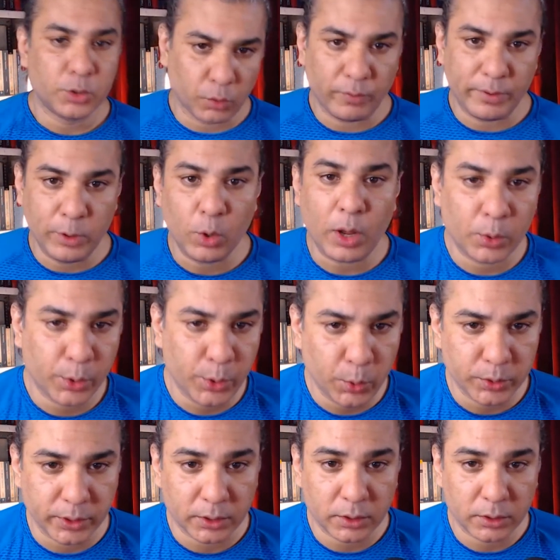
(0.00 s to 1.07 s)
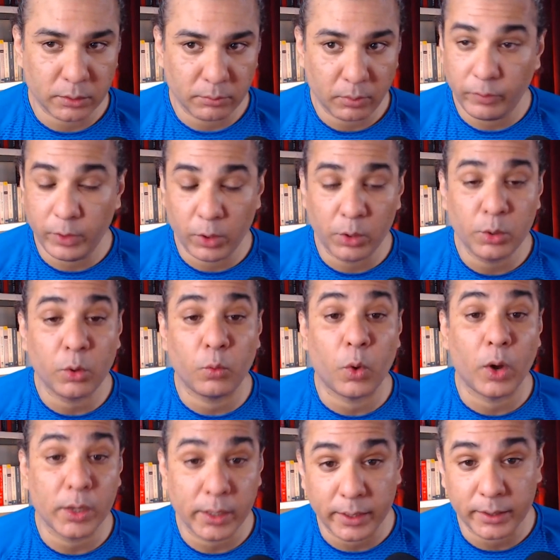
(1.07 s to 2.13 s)
so we know how to use it but we don't know
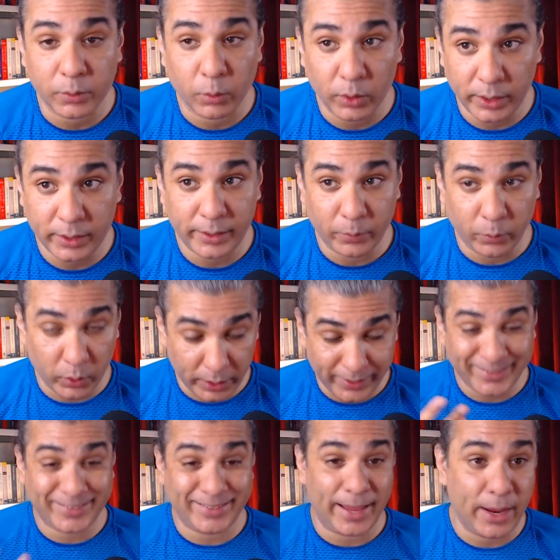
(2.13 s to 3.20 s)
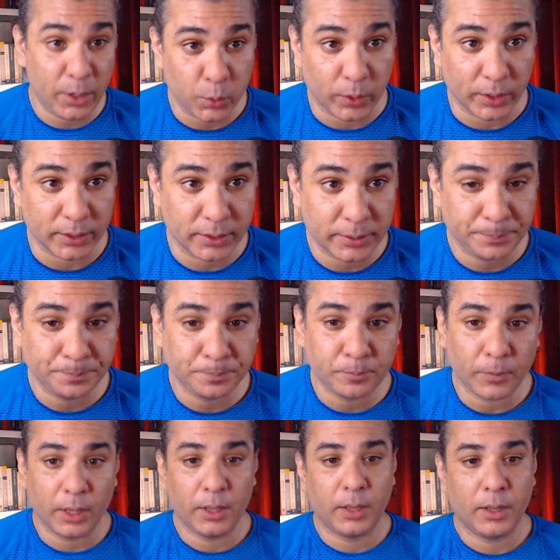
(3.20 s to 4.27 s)
what it is what it, what it is saying to us
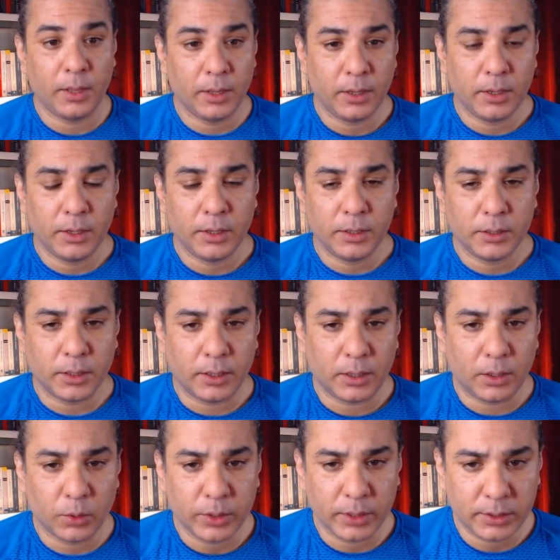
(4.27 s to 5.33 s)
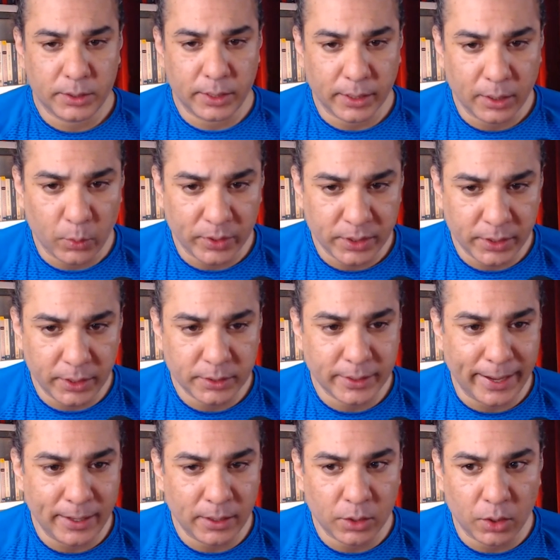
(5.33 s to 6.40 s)
Okay, the second question is
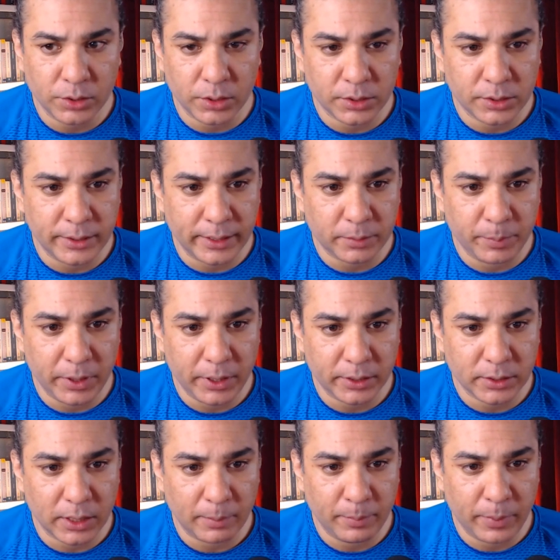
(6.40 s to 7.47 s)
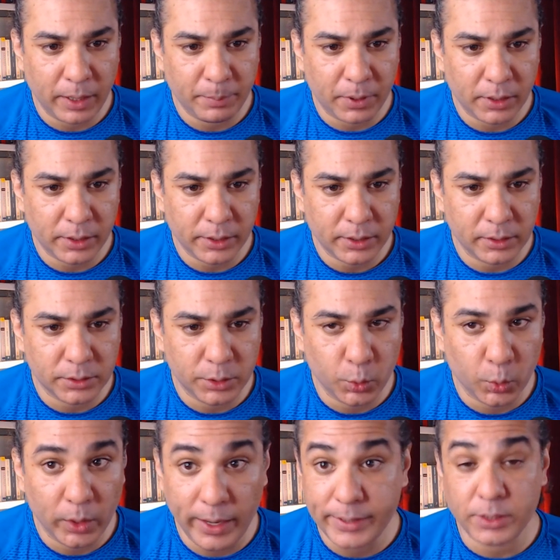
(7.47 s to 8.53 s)
Can consciousness be described by particles'
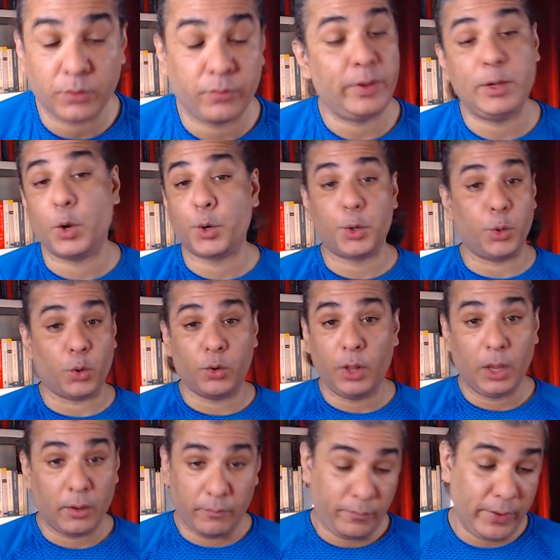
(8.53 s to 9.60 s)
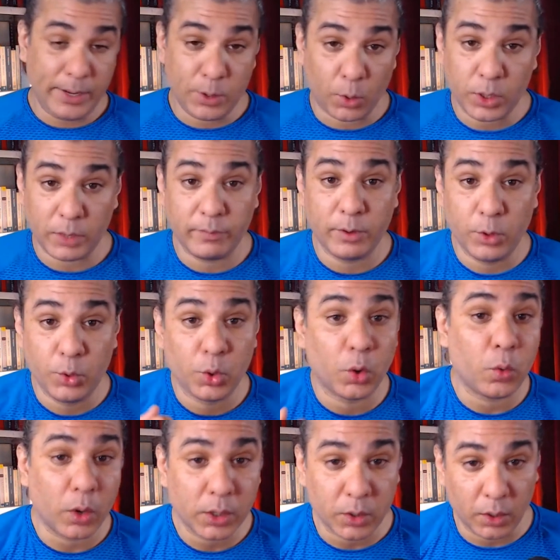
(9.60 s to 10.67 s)
dual nature? We don't know. We don't even know
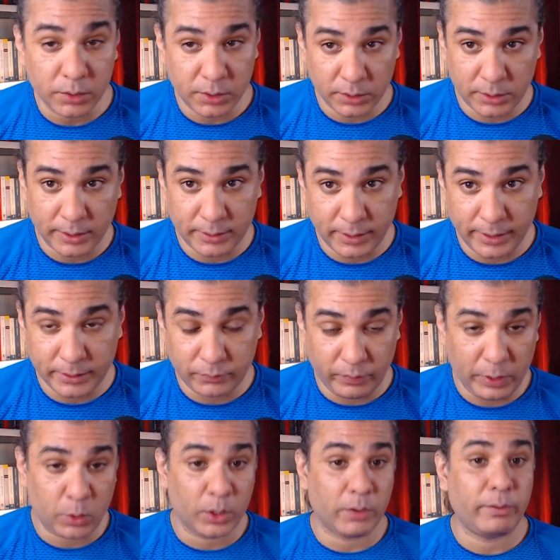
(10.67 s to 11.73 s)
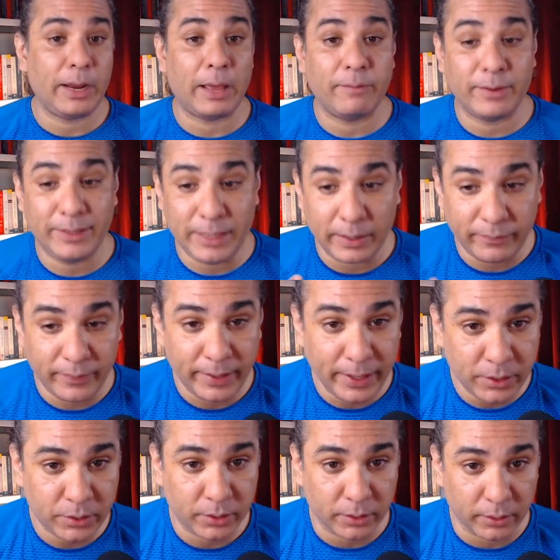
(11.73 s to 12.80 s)
what consciousness is. We don't even have a
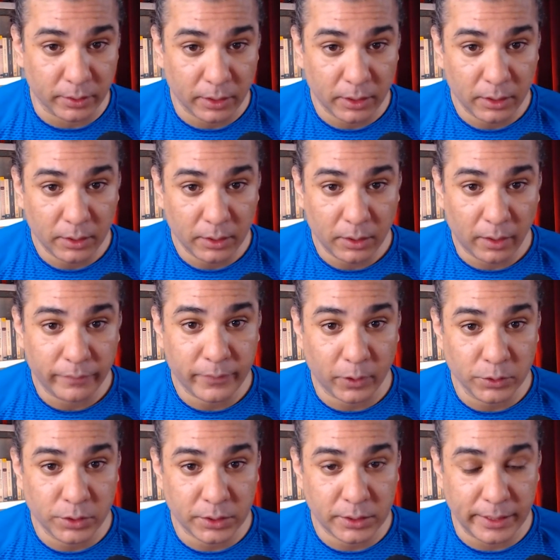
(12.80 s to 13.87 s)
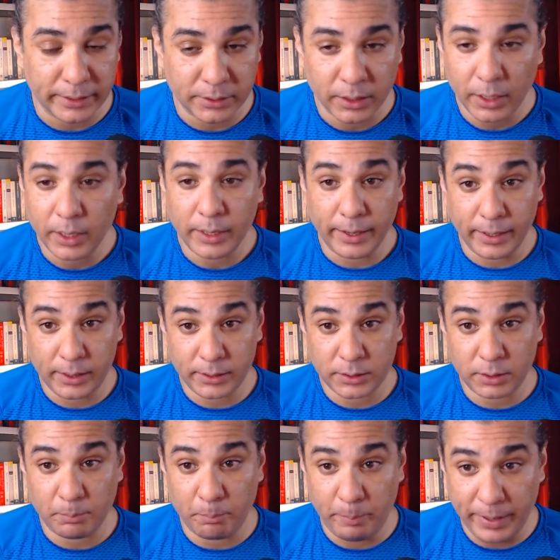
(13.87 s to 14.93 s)
definition of consciousness. It is
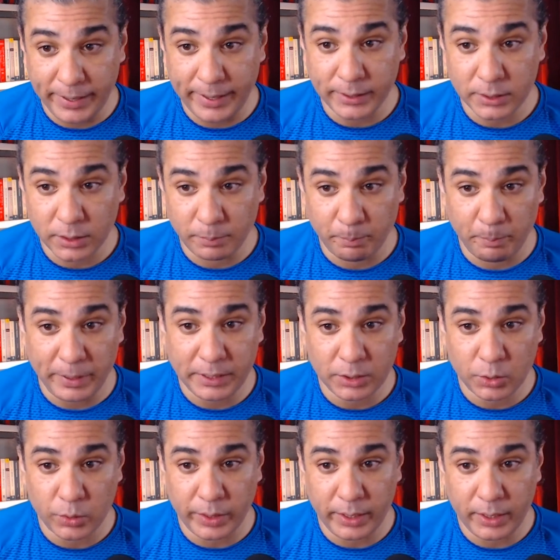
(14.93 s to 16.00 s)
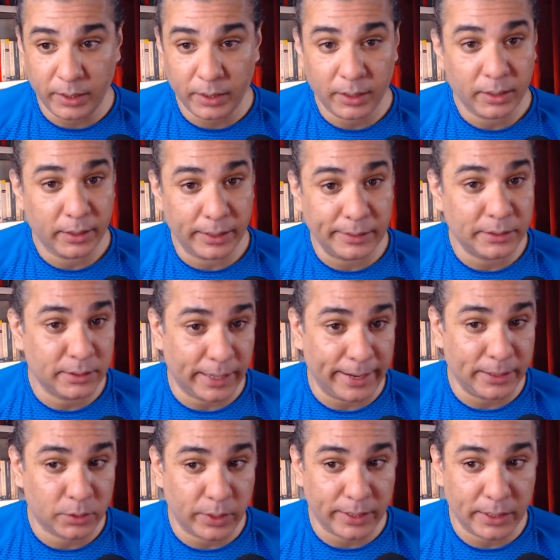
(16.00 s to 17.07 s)
the biggest mystery in
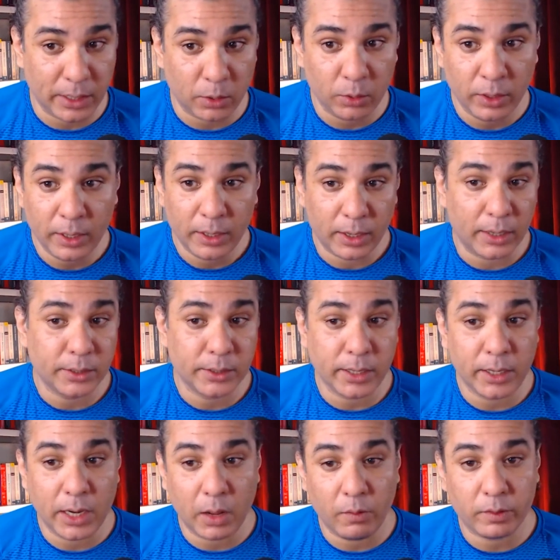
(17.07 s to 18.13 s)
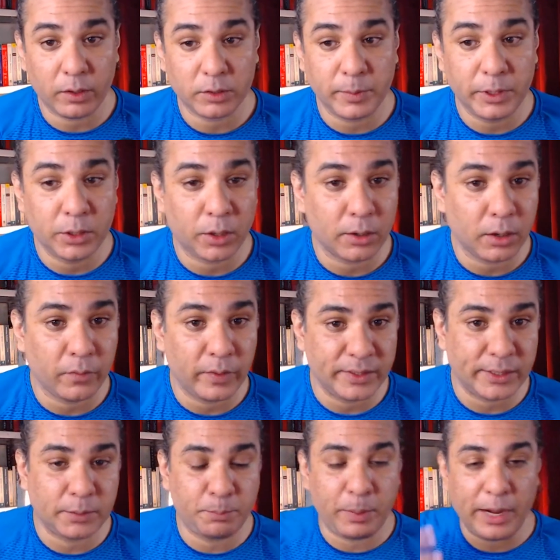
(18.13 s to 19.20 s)
science right now. Until now, it has been thought of as a
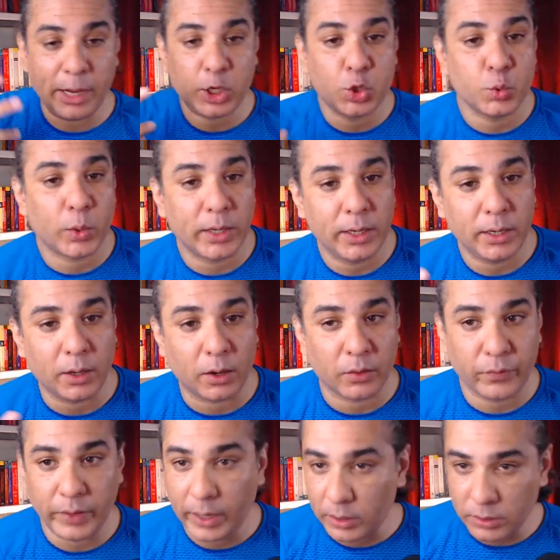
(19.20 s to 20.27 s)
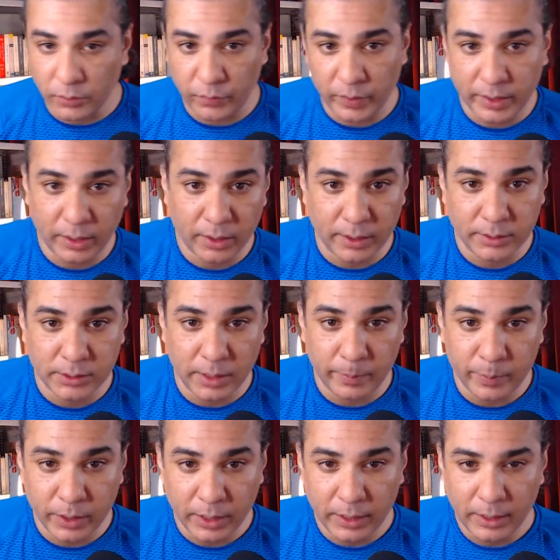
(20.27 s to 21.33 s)
spiritual or philosophical
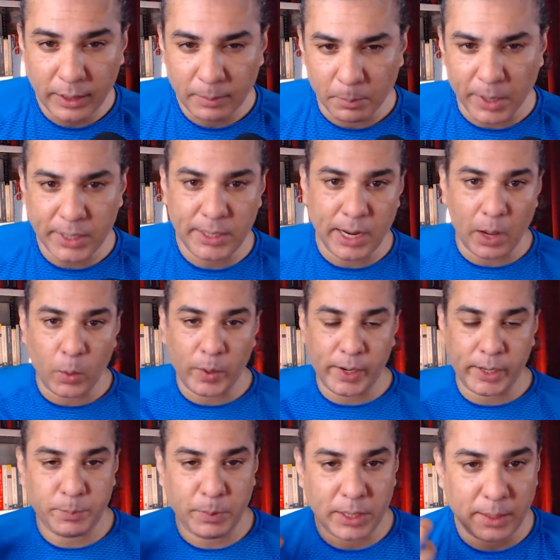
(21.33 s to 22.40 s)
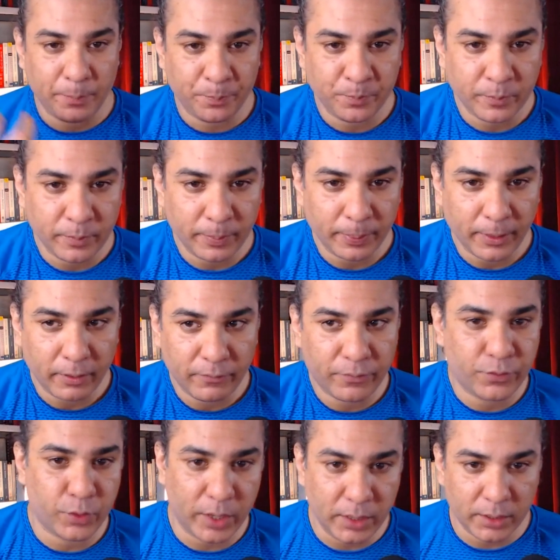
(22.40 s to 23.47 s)
concept, but now become
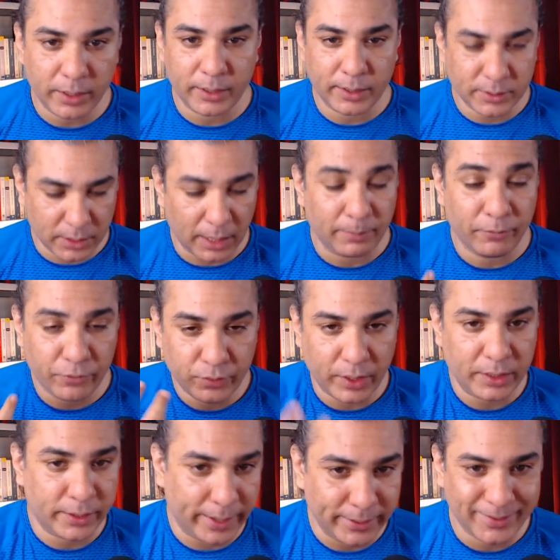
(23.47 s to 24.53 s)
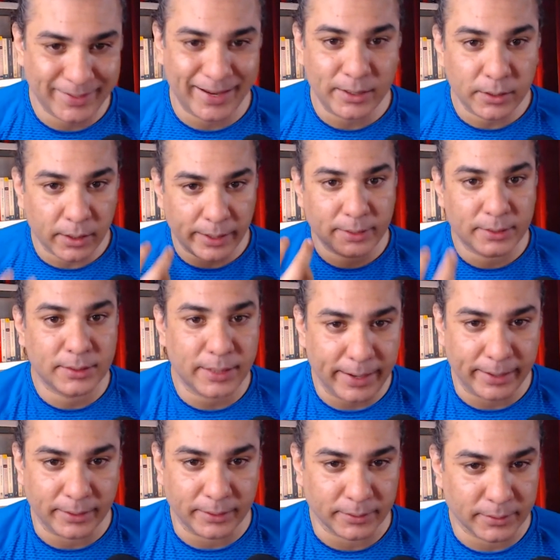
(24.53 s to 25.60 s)
front, it has come front and center in
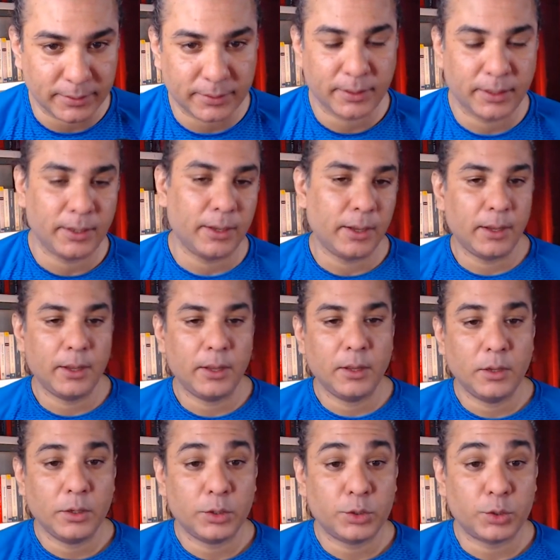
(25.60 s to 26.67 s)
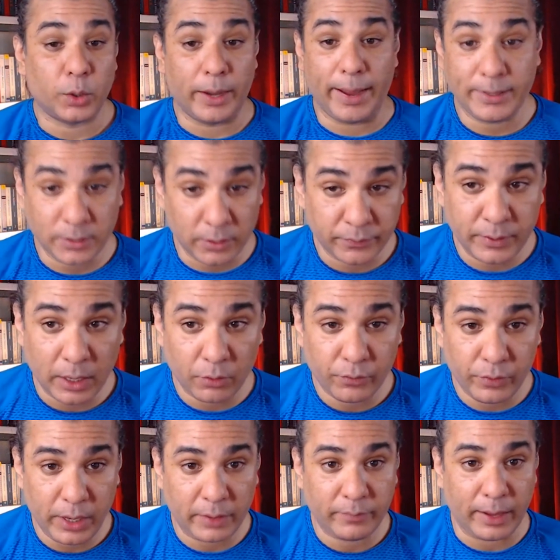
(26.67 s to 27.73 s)
science. So as of now,
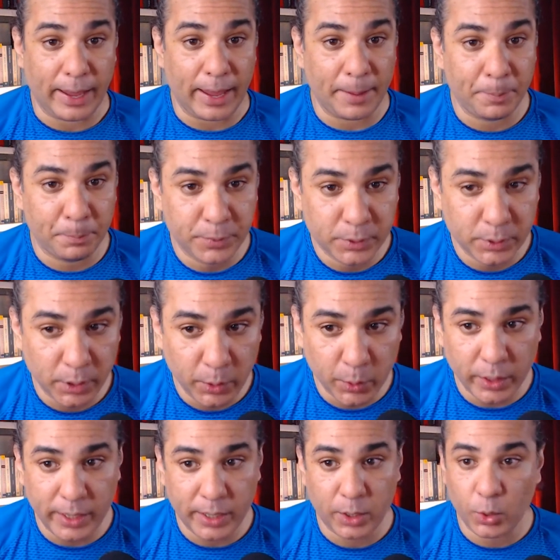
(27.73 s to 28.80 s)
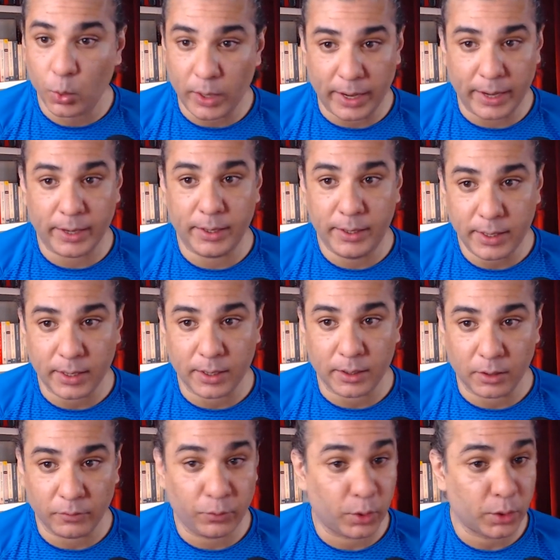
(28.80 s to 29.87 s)
we have absolutely no idea
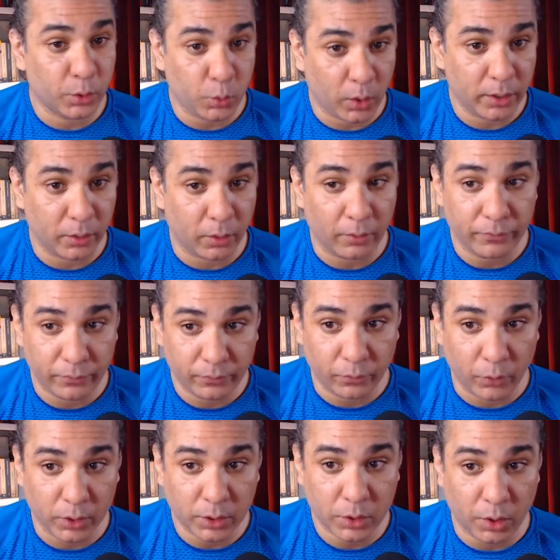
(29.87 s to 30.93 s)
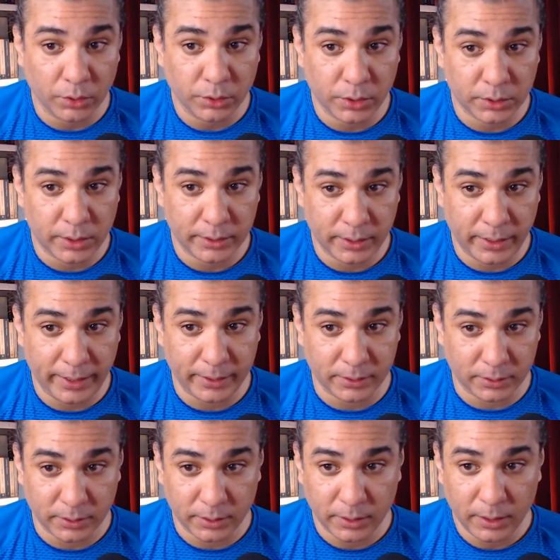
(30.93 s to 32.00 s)
of what of what consciousness
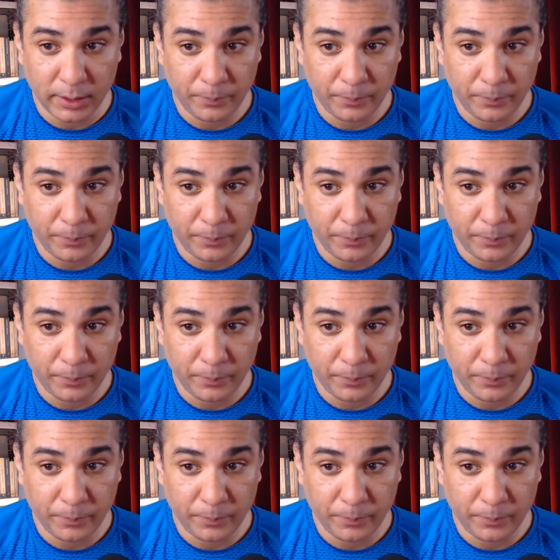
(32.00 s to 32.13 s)
is.